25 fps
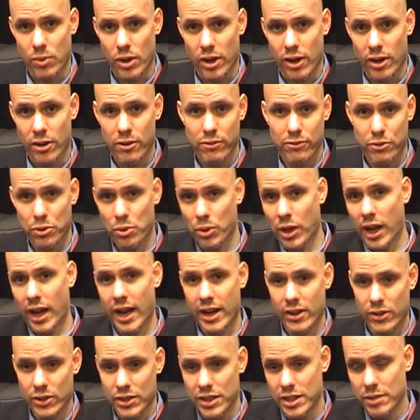where if you and
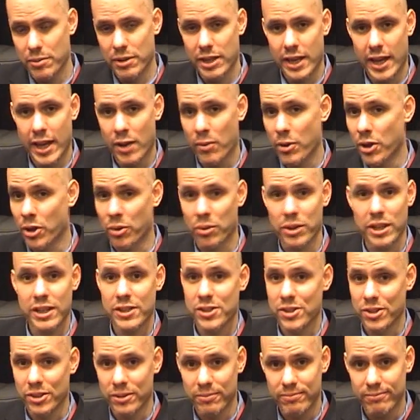I are the DBA, we don't
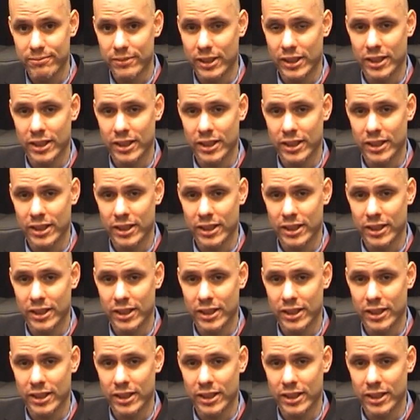need to